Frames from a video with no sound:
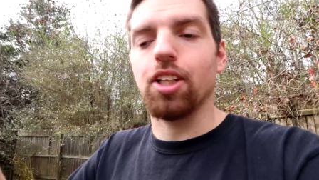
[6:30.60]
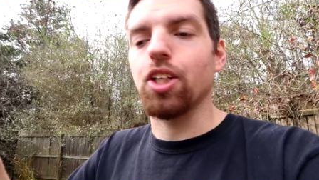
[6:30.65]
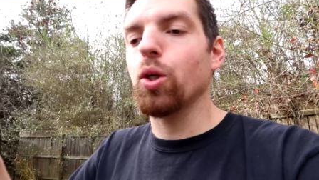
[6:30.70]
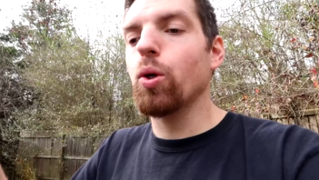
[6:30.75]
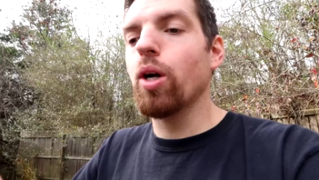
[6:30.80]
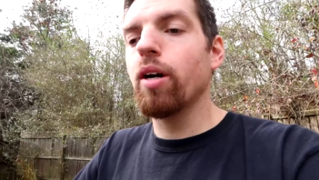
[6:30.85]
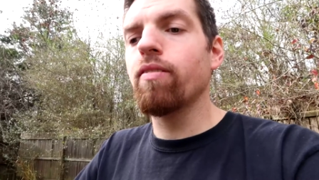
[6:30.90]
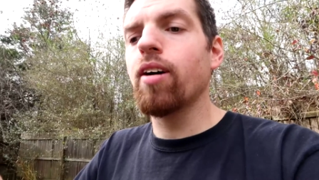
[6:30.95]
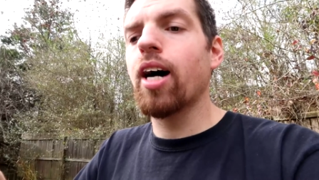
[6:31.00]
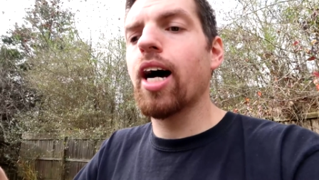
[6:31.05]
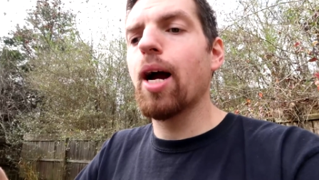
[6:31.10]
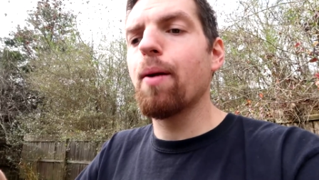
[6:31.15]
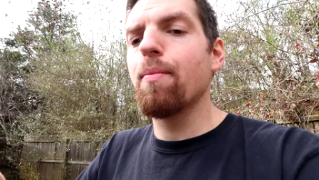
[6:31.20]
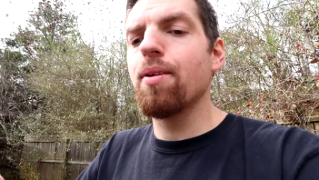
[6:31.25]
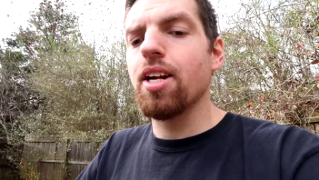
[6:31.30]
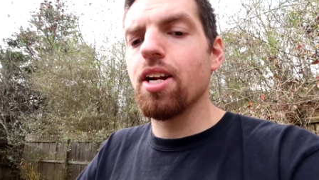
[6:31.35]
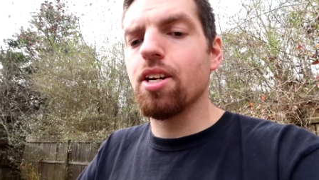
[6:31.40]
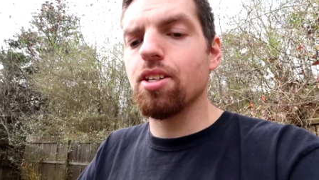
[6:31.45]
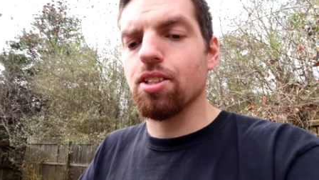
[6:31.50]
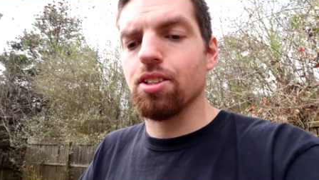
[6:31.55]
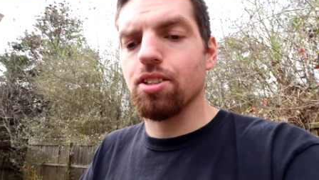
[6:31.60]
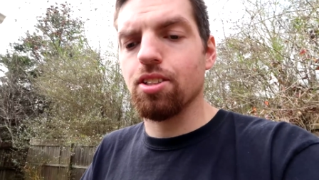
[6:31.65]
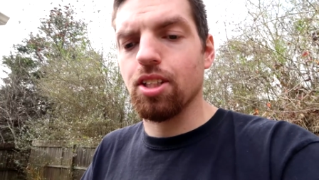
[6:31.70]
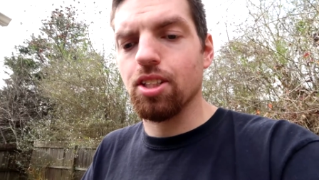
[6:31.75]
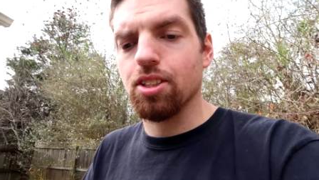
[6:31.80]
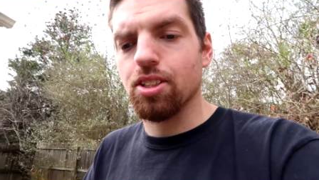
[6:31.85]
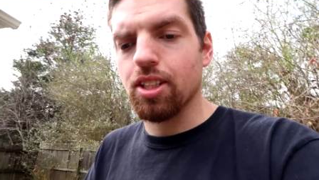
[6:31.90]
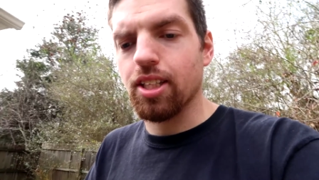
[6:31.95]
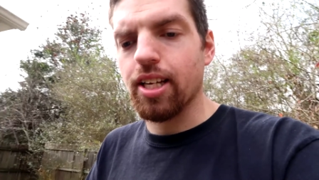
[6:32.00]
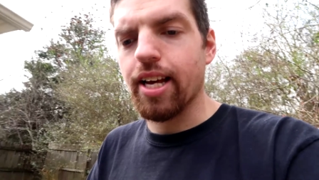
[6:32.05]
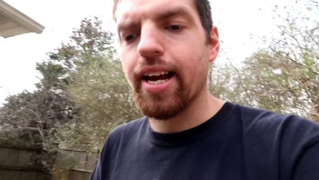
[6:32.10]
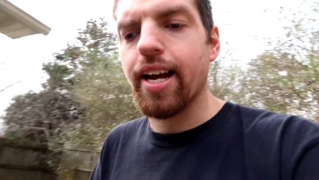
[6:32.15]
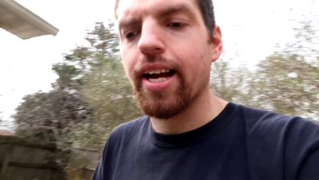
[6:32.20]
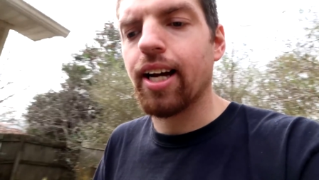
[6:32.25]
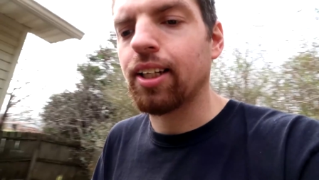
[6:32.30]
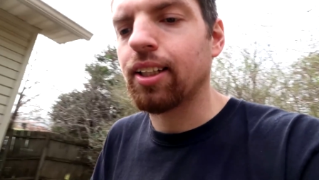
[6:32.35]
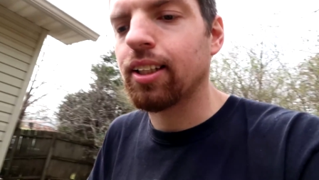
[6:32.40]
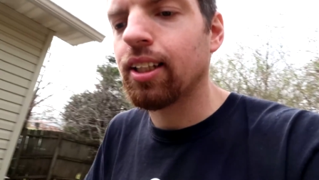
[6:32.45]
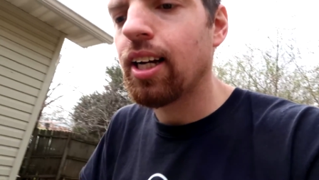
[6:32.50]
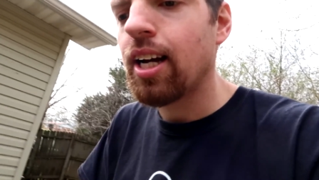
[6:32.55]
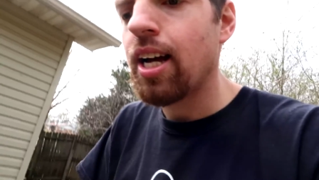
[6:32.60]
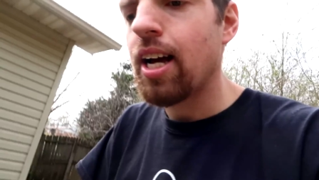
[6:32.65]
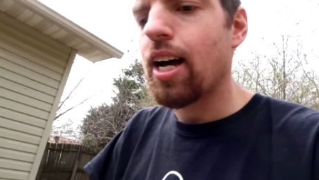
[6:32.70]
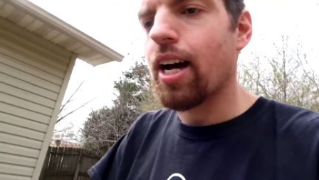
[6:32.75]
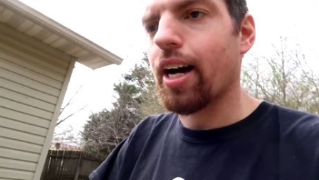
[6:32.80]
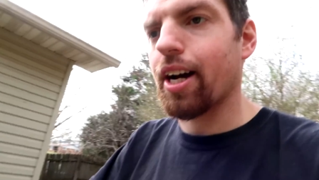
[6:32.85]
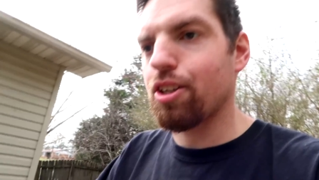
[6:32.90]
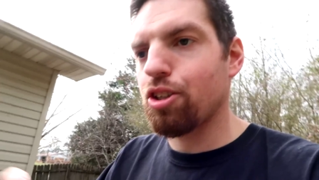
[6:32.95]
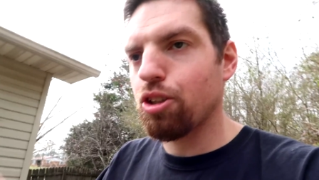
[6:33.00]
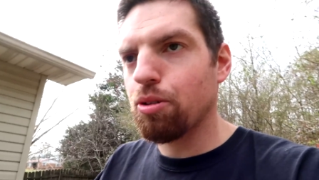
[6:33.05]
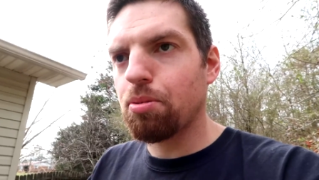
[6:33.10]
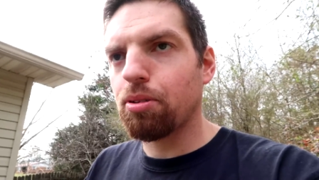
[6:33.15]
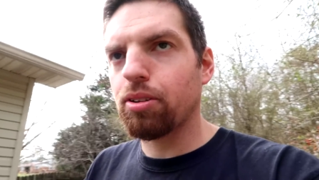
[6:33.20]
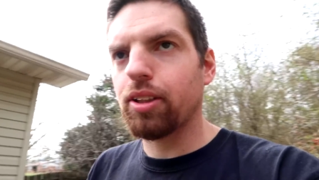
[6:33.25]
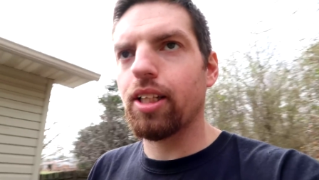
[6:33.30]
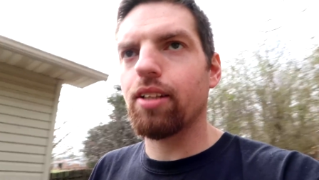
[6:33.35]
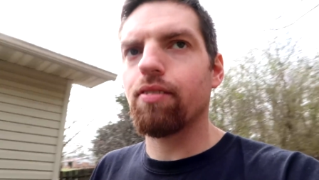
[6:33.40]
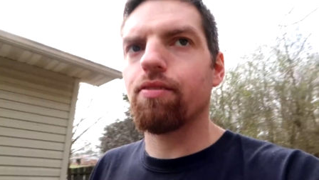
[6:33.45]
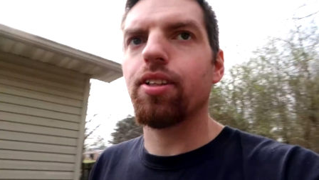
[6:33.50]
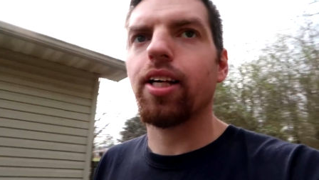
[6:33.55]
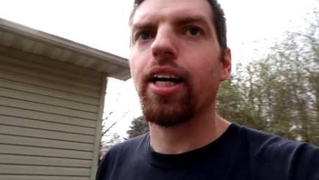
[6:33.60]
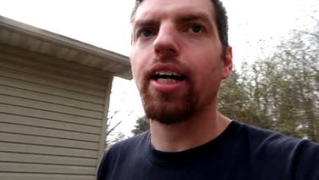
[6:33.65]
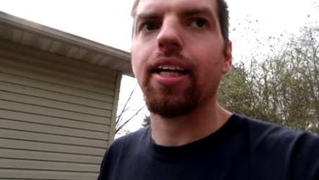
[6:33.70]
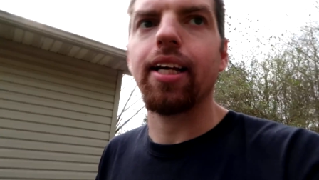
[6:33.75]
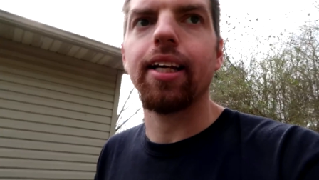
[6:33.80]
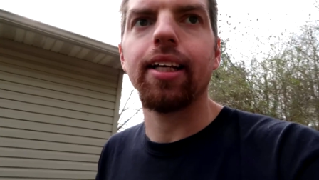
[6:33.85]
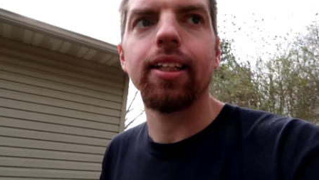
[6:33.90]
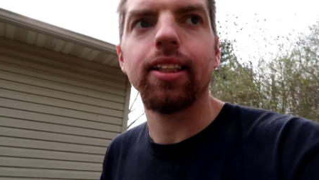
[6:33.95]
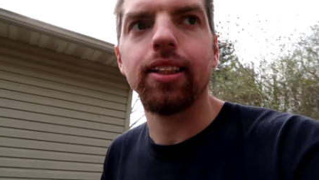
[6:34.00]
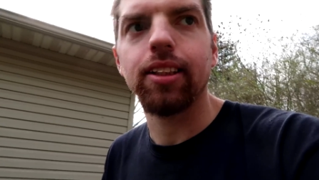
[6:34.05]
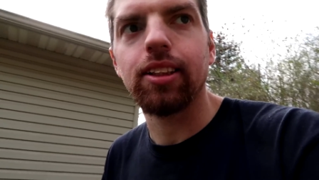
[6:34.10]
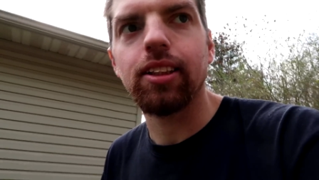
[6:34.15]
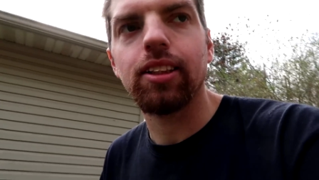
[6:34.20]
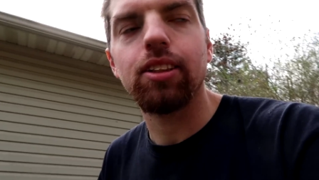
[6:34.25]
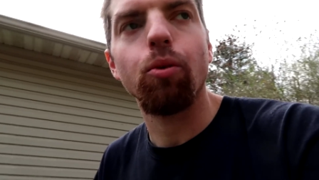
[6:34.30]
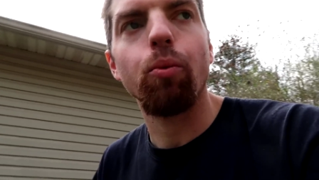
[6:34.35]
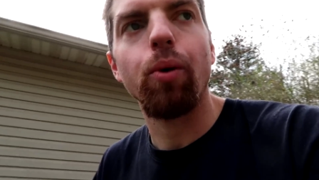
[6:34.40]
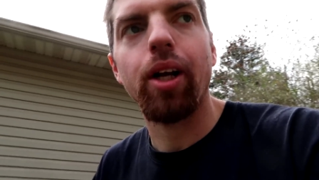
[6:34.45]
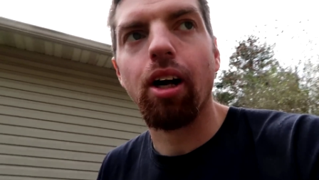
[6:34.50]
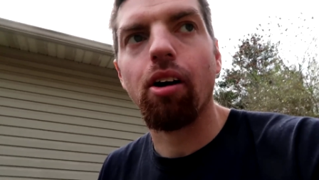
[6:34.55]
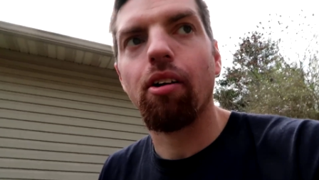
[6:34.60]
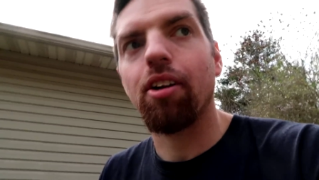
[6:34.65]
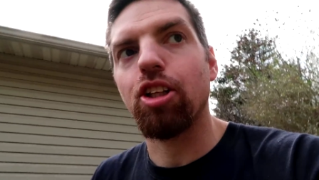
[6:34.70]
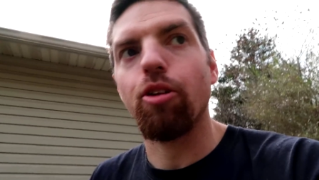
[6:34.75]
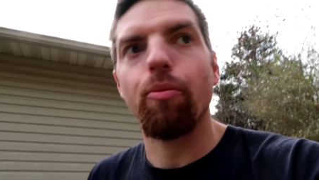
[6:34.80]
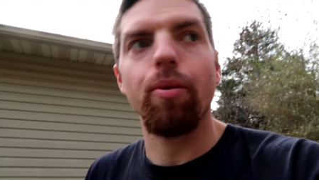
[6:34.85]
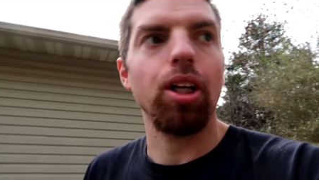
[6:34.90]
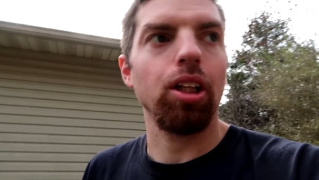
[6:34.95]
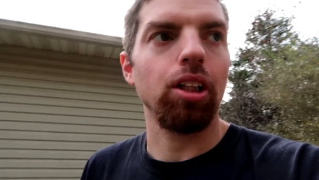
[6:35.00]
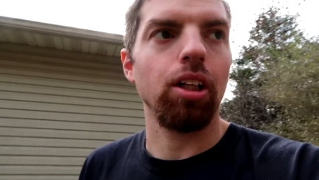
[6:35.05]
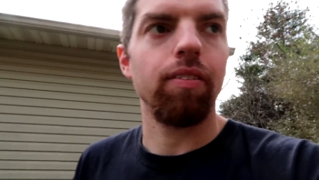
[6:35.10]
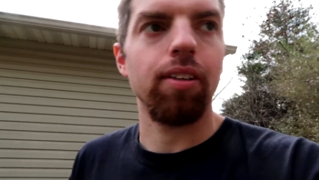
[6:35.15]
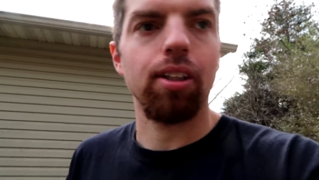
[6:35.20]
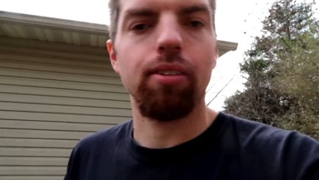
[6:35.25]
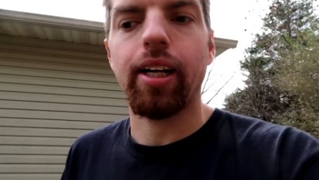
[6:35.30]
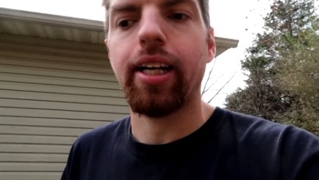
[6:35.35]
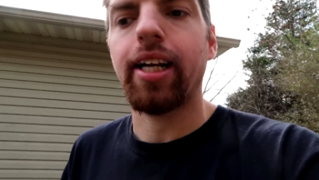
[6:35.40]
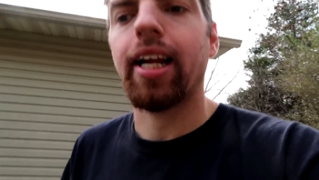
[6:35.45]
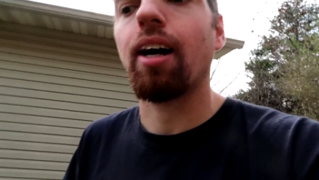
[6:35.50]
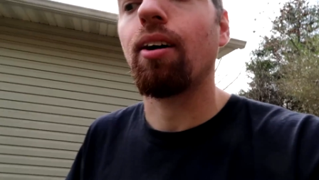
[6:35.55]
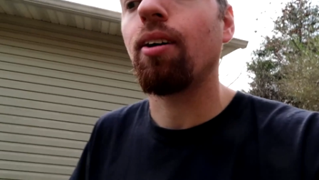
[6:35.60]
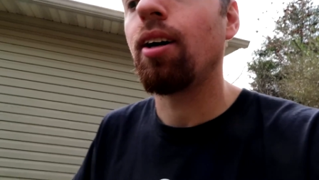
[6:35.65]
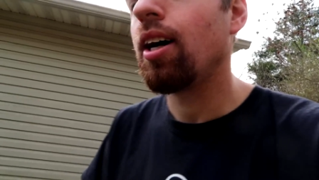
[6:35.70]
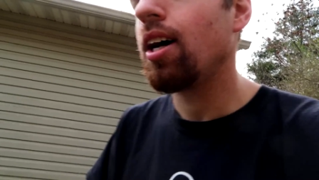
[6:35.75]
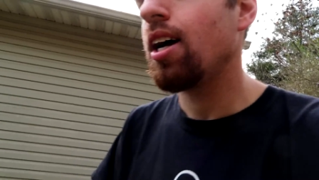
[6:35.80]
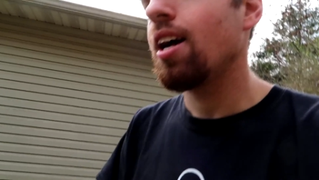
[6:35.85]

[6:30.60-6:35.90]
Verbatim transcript: They do have a hibernation season, and I do believe that is, we are in the middle of it right now.